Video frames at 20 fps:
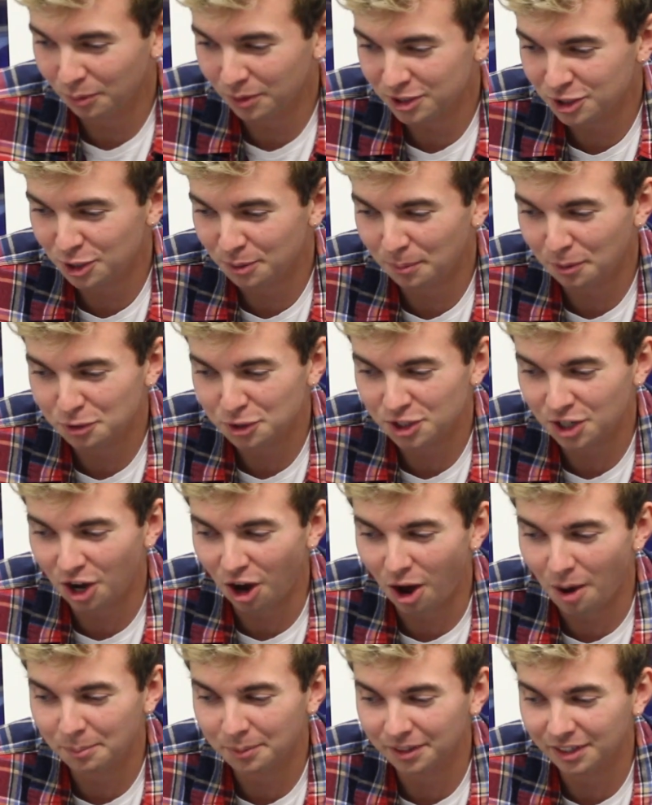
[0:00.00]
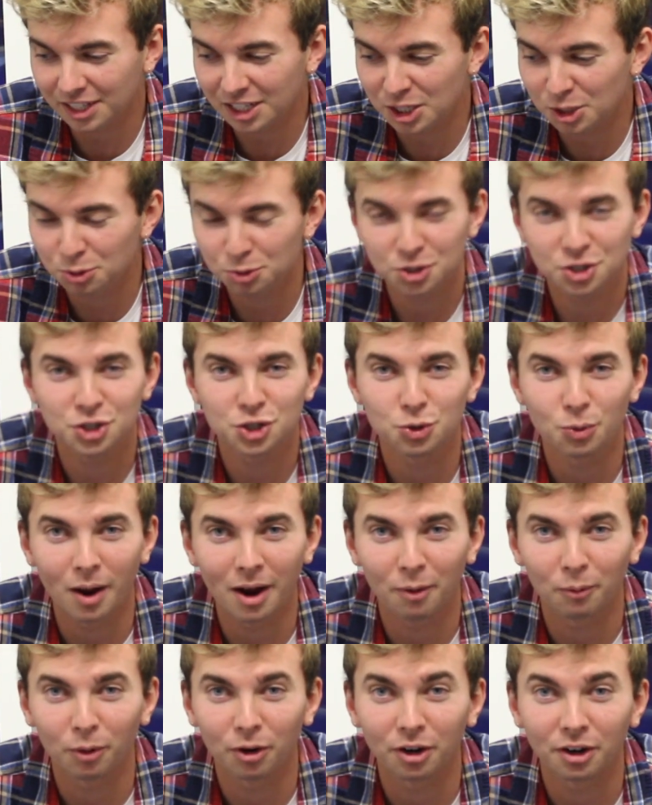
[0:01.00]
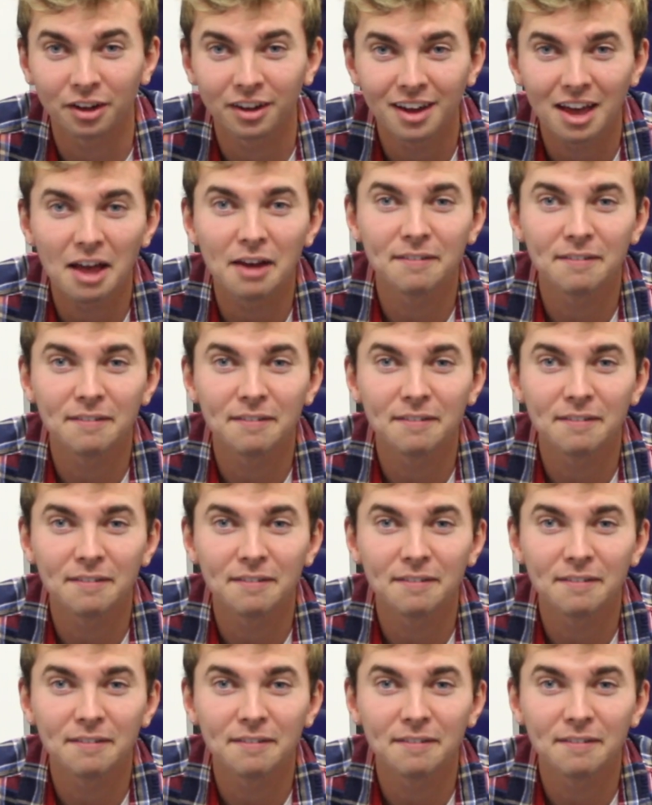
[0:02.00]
What's your most commonly used swear word?